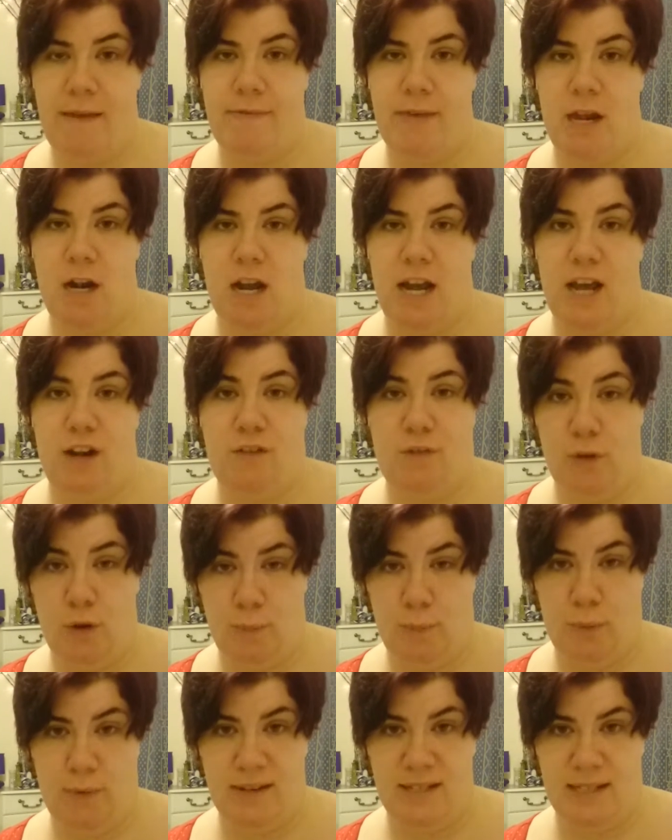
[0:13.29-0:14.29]
and then I had
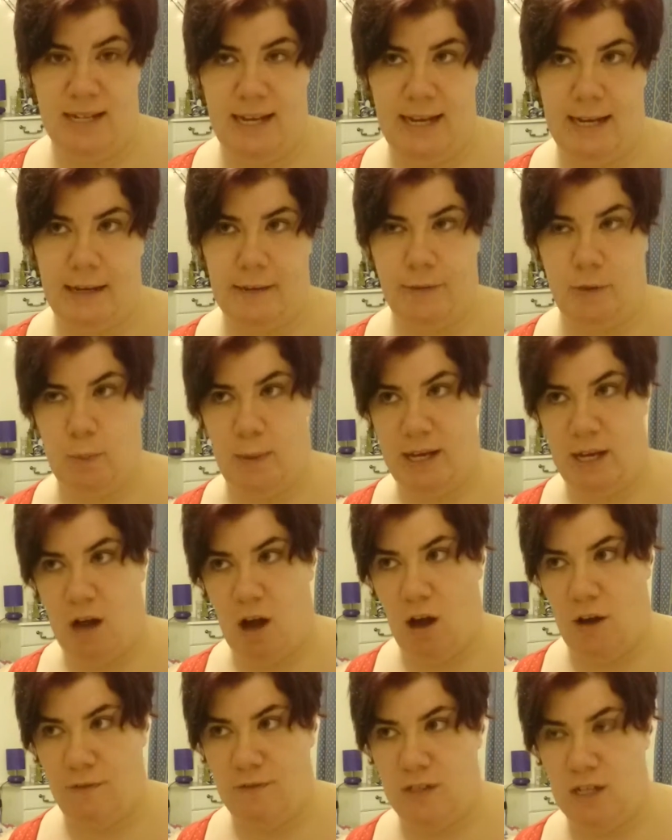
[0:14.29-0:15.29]
food poisoning the week
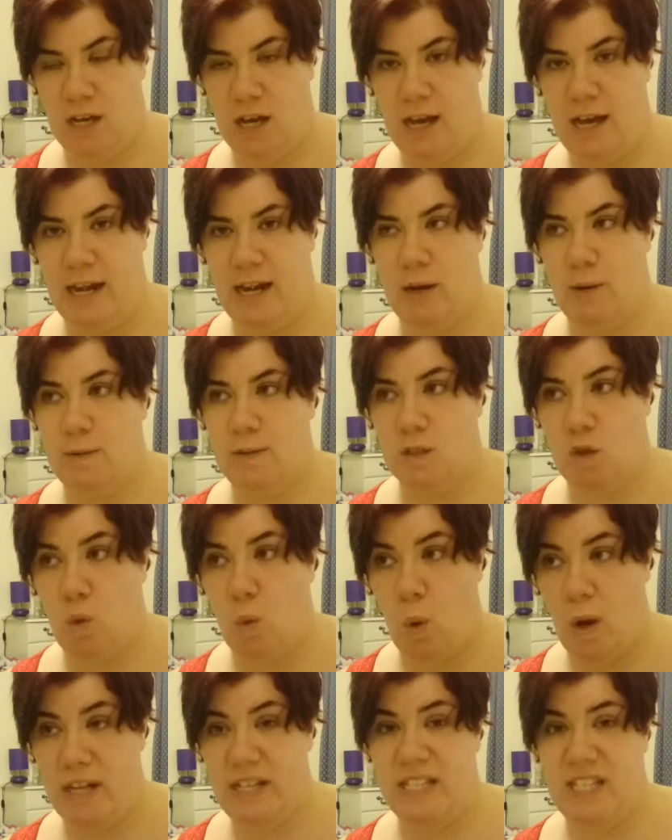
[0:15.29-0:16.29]
after and it was
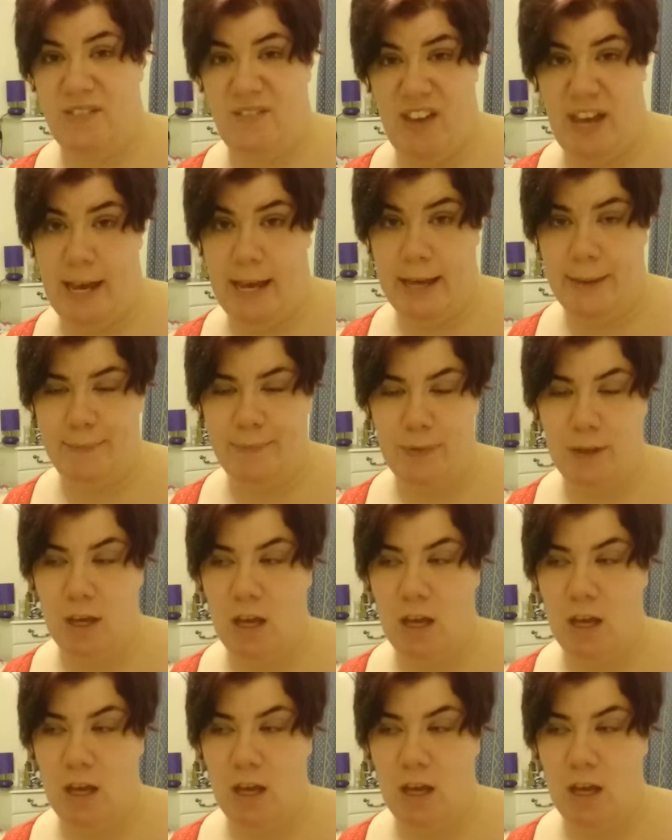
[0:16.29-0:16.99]
quite severe.